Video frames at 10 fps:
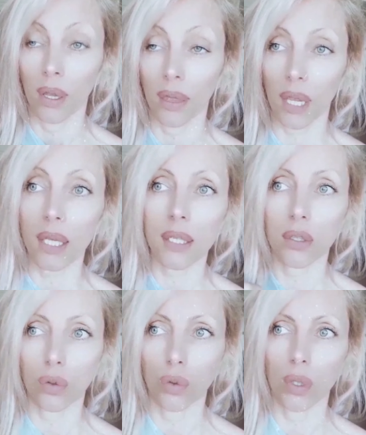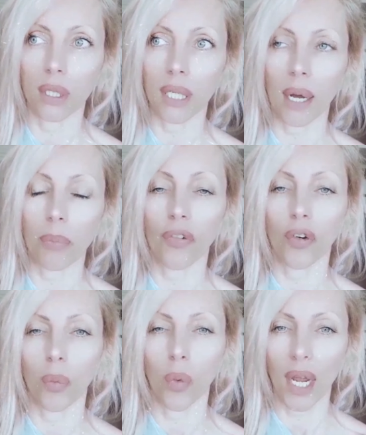things that you do that come
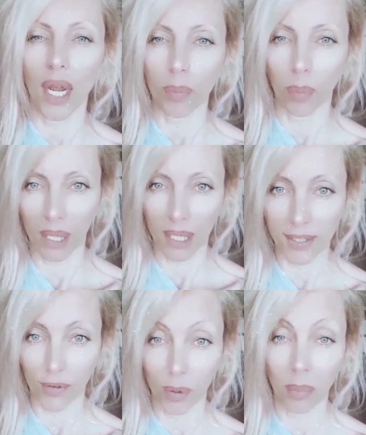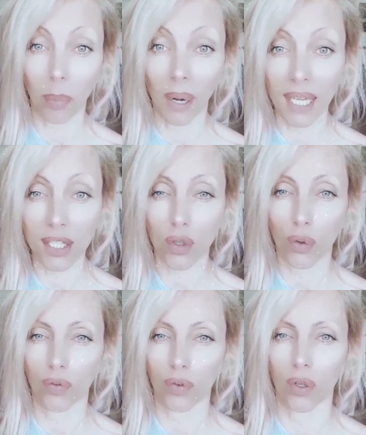from right place, from the place
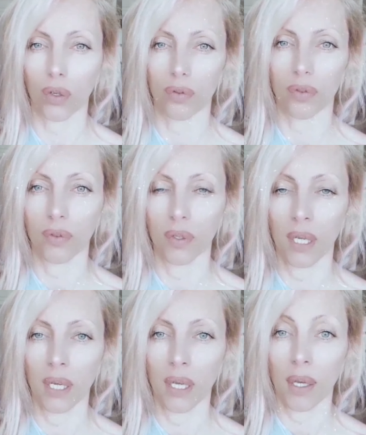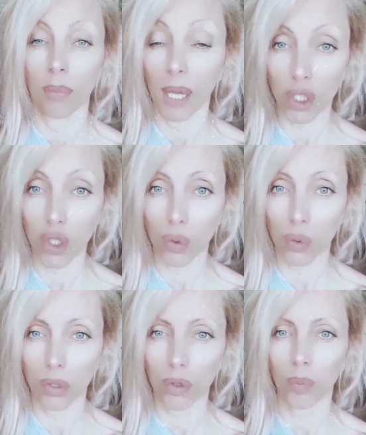of love. Make
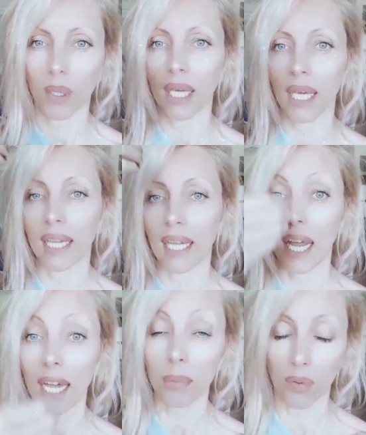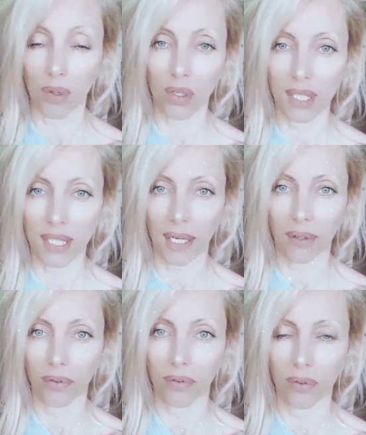sure to be in alignment with
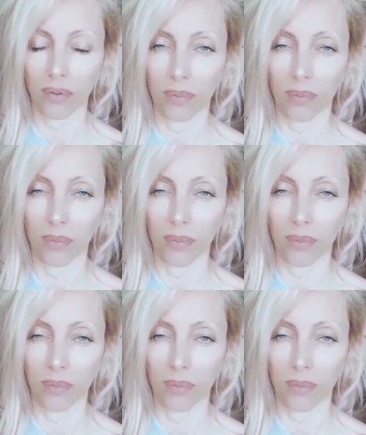yourself.